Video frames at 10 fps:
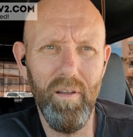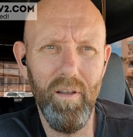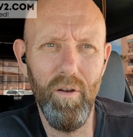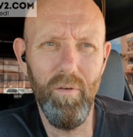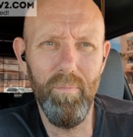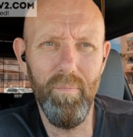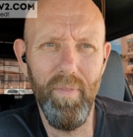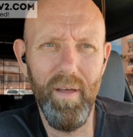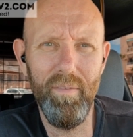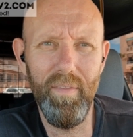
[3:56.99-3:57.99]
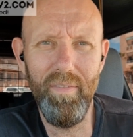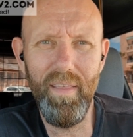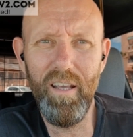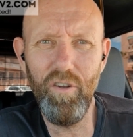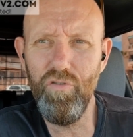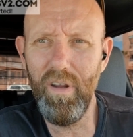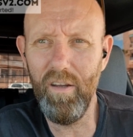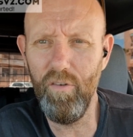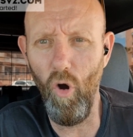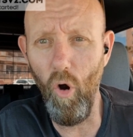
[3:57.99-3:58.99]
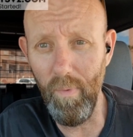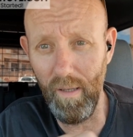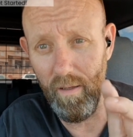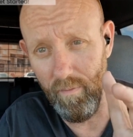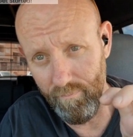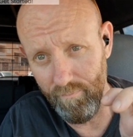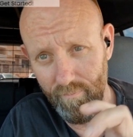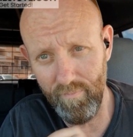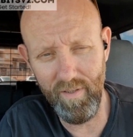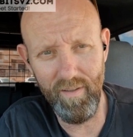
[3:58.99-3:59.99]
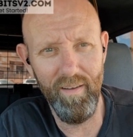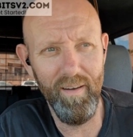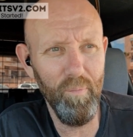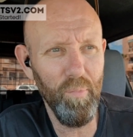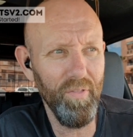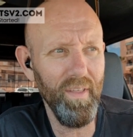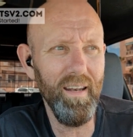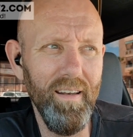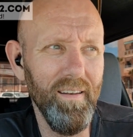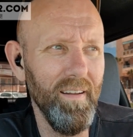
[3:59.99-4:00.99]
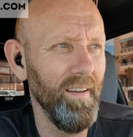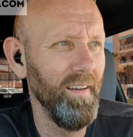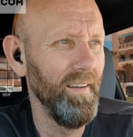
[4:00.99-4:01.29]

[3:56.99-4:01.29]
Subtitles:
that they can drink normally, and I put in